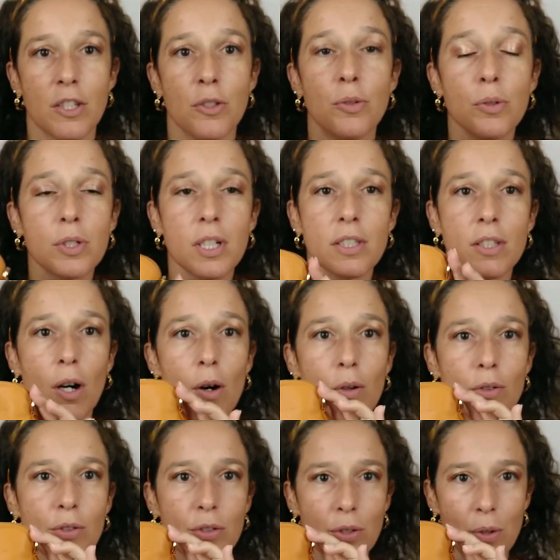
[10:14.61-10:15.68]
You can
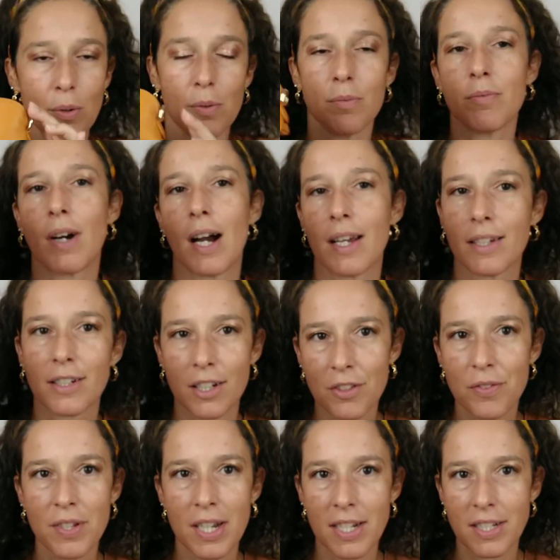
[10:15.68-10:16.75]
also, I
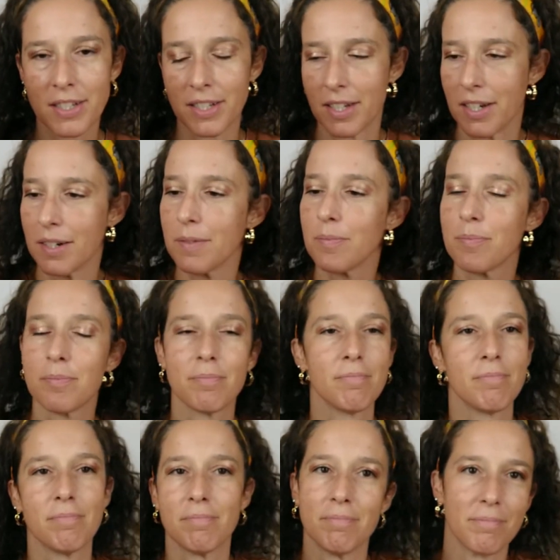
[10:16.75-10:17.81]
got the idea,
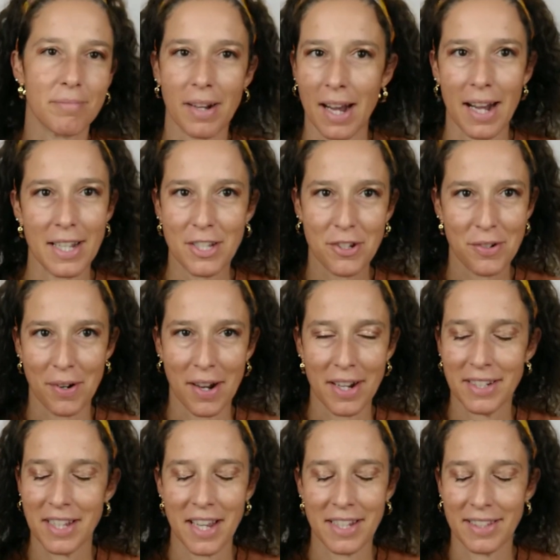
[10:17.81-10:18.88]
I
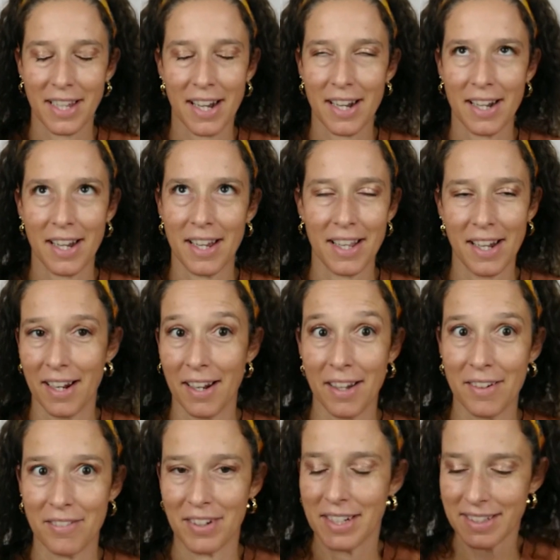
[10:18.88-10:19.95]
tried and I
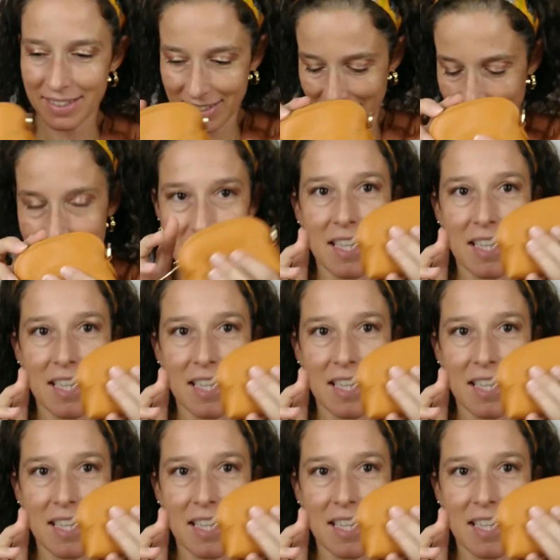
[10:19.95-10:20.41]
love it.